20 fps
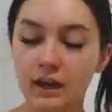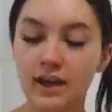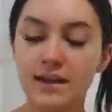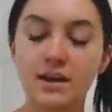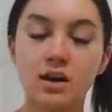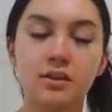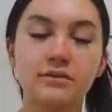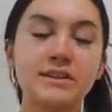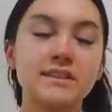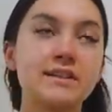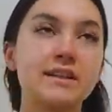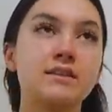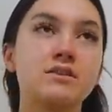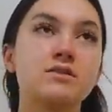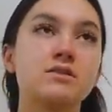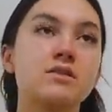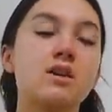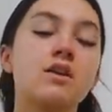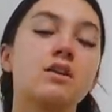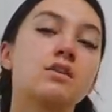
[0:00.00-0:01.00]
And obviously
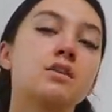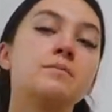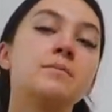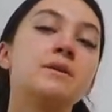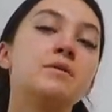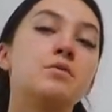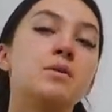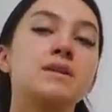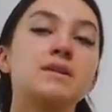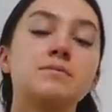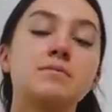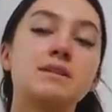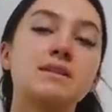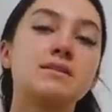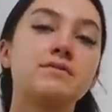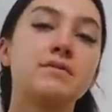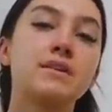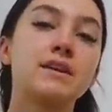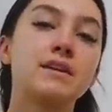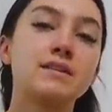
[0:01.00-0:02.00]
there's not gonna be one
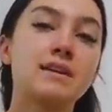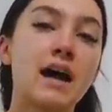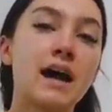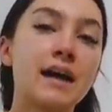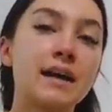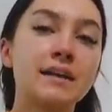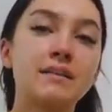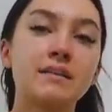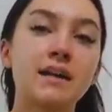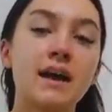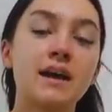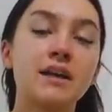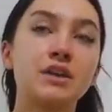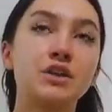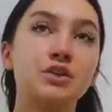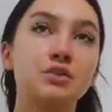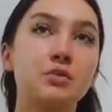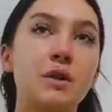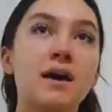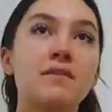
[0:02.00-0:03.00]
specific diet that
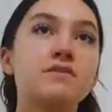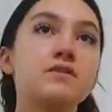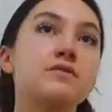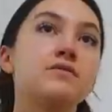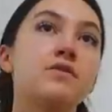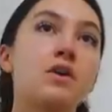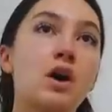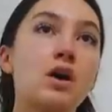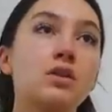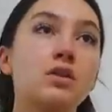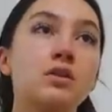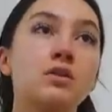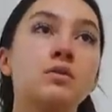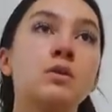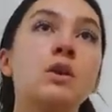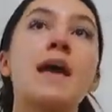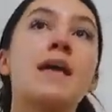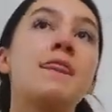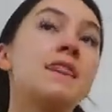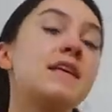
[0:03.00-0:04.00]
you have to follow
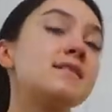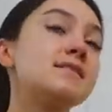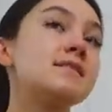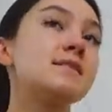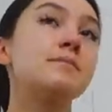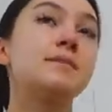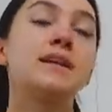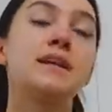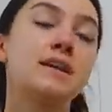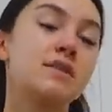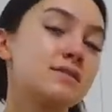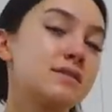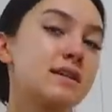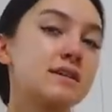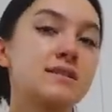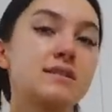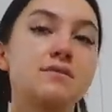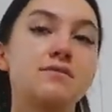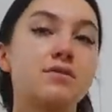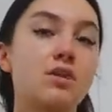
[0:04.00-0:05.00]
and that somebody else
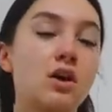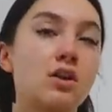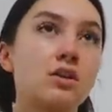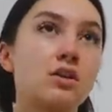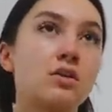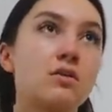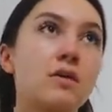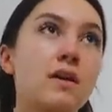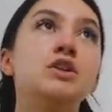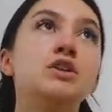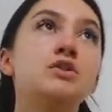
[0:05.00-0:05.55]
has to follow.